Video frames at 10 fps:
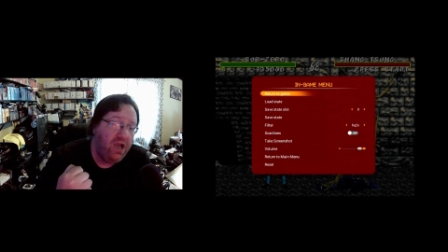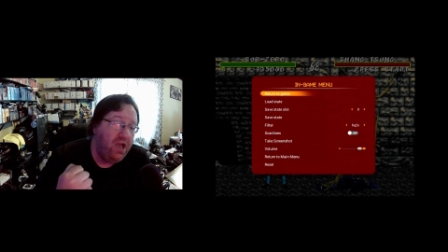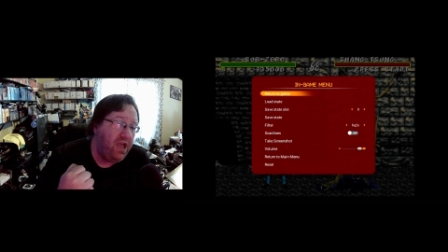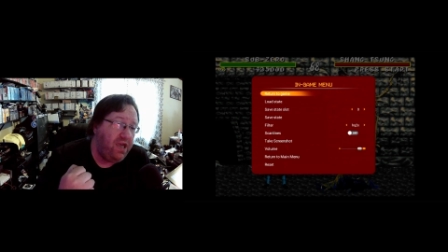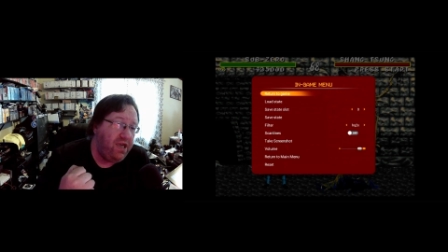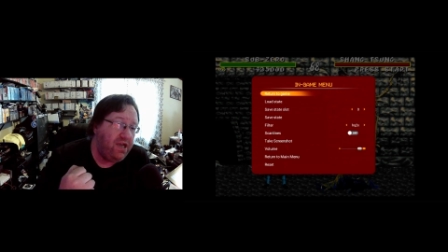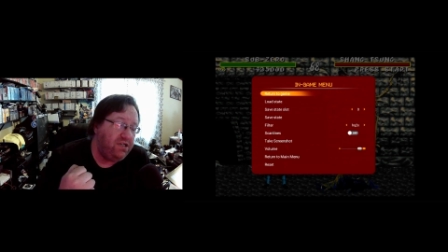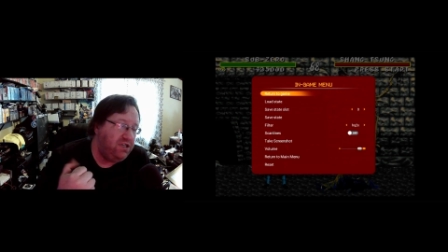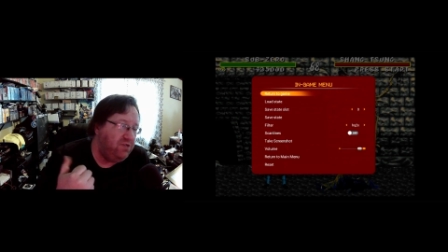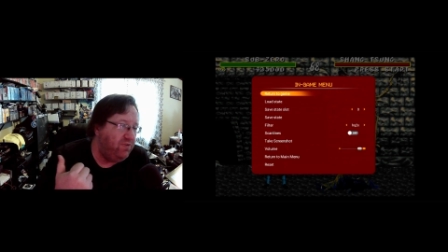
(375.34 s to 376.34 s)
and
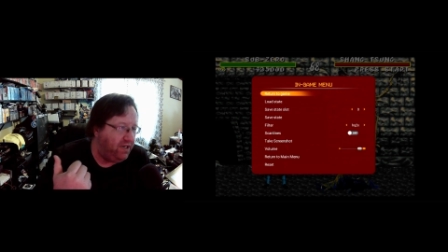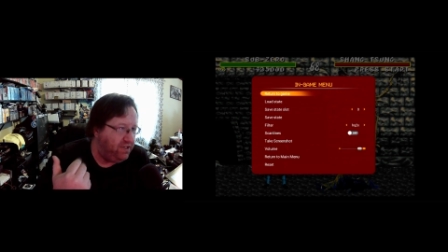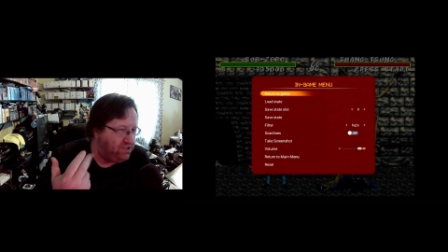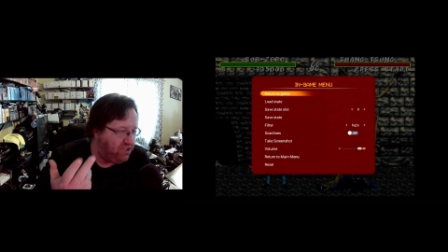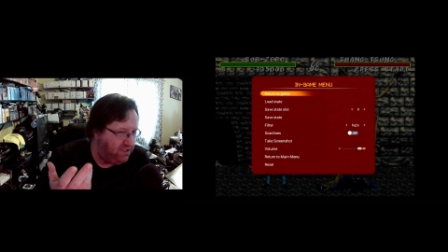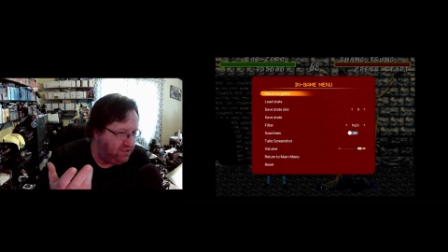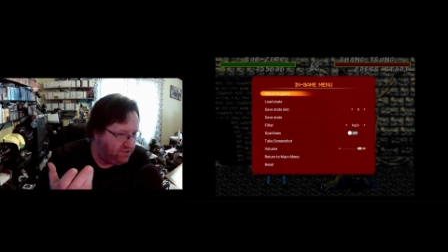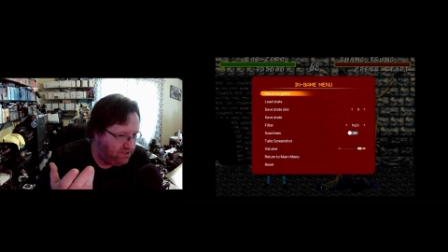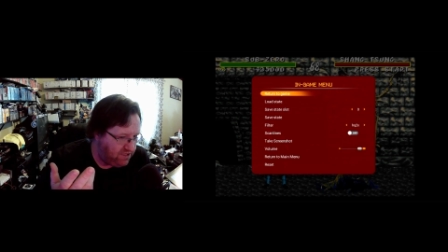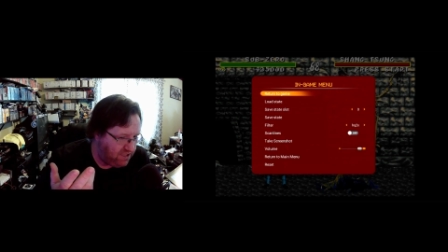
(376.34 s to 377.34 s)
even on the Sega
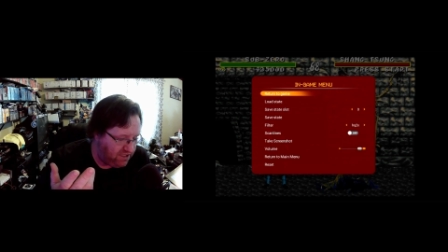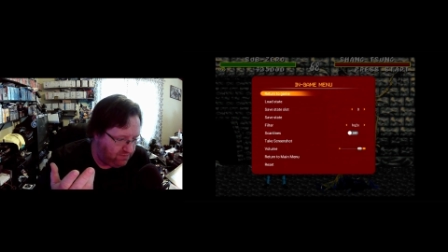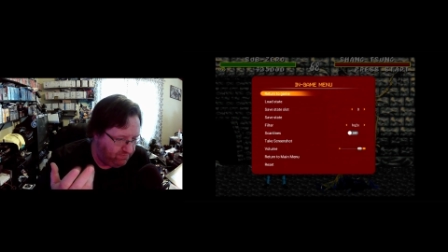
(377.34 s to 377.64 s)
CD.